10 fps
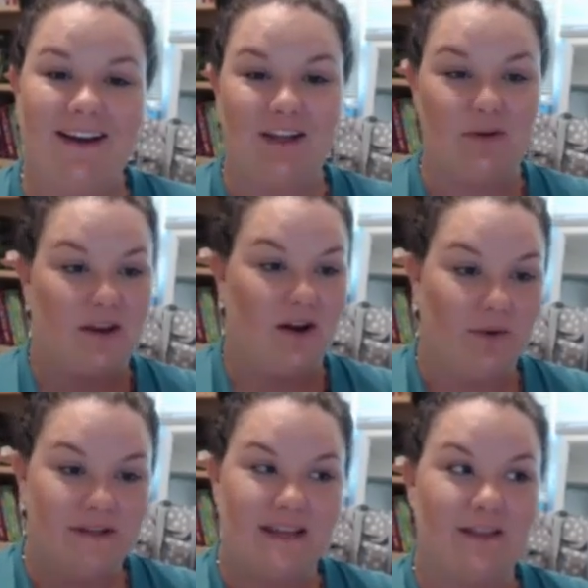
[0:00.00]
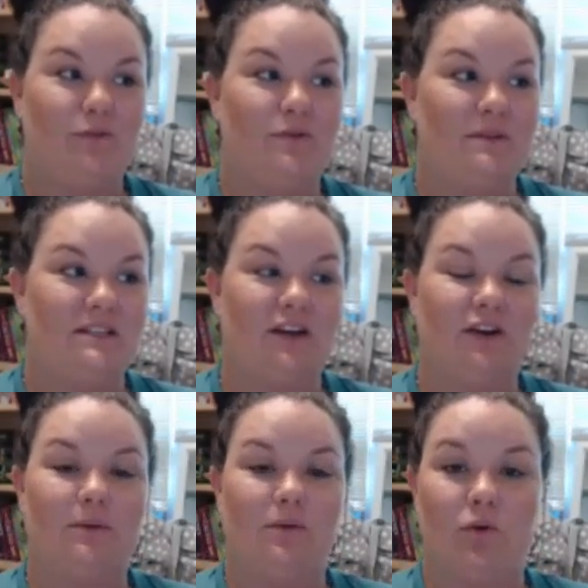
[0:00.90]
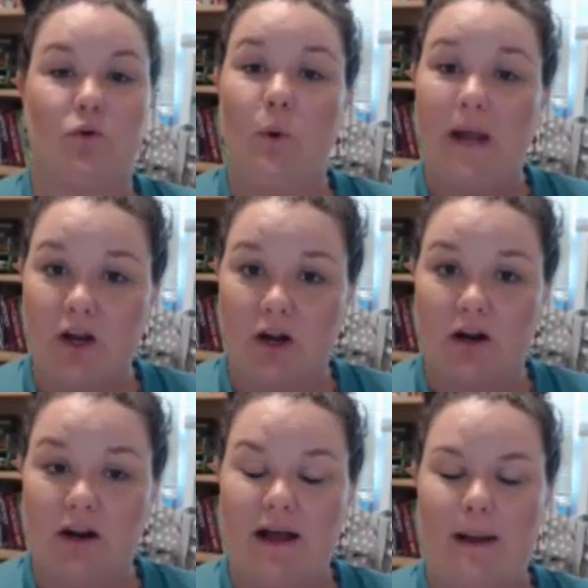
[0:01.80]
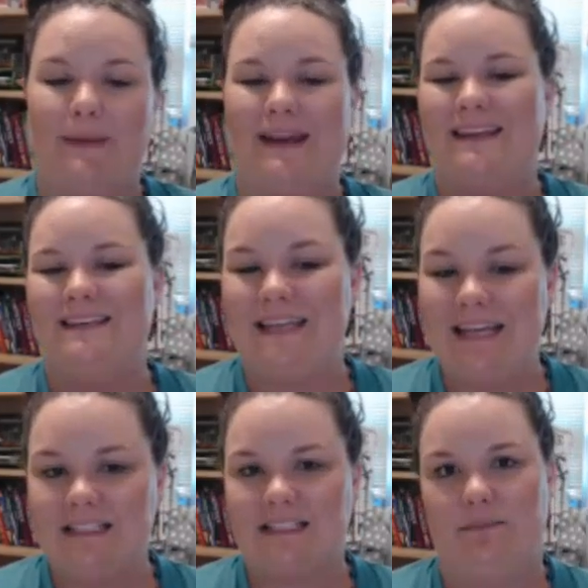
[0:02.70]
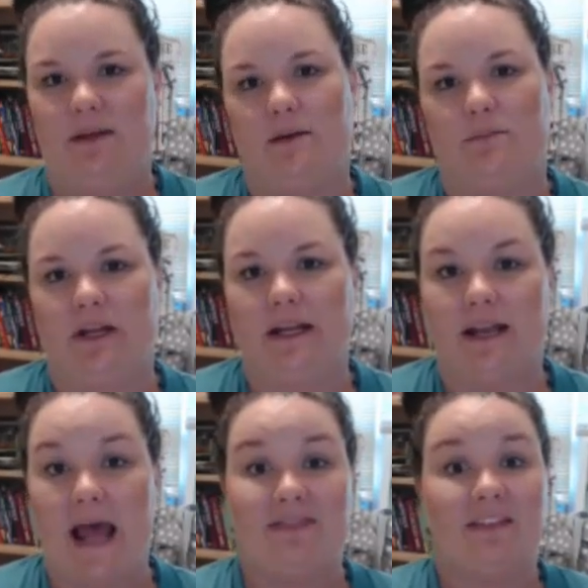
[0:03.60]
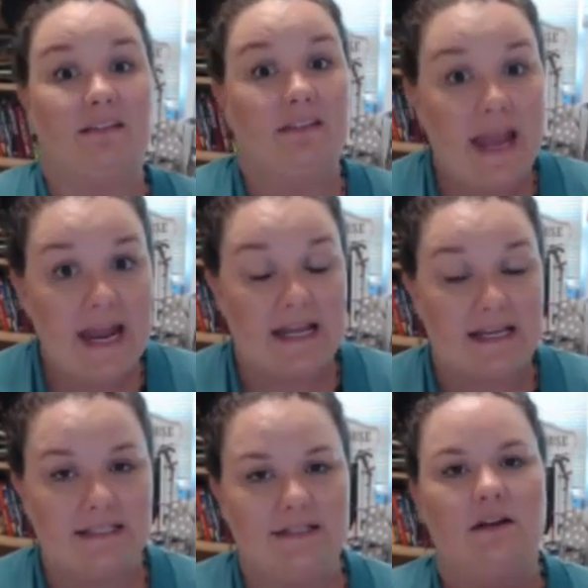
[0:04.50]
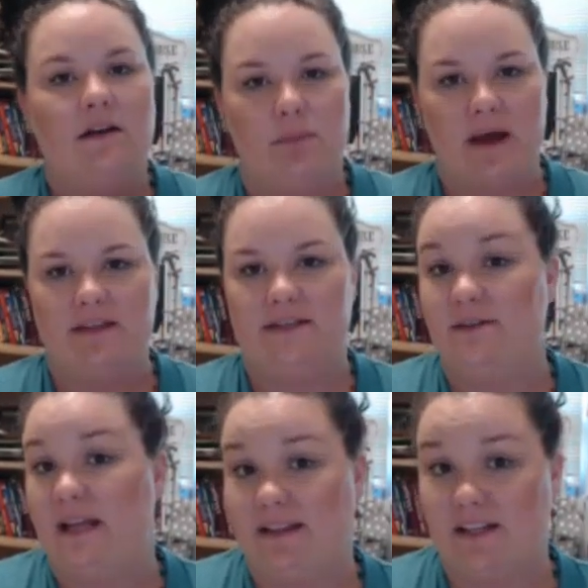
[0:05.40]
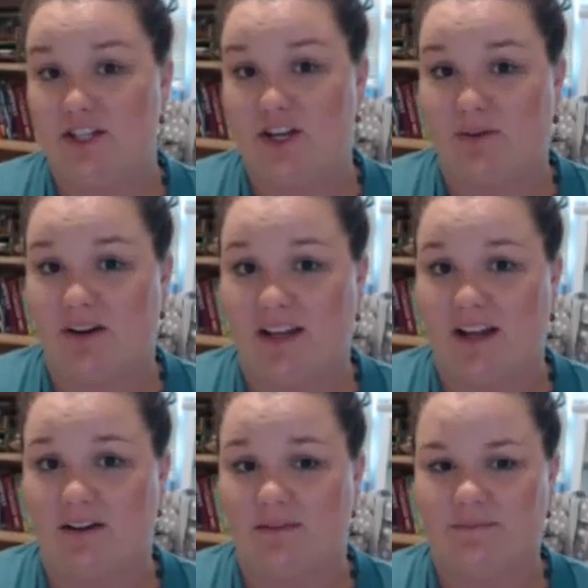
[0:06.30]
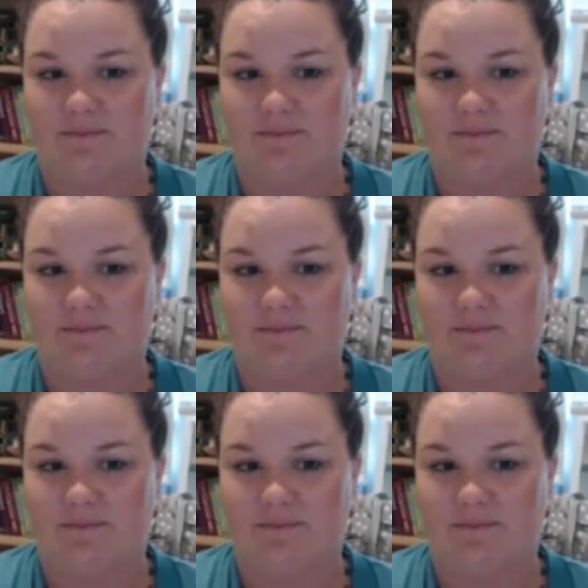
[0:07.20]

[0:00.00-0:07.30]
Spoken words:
You can always get through the material quicker, but it needs to be completed at the latest by the due date that's shown on here.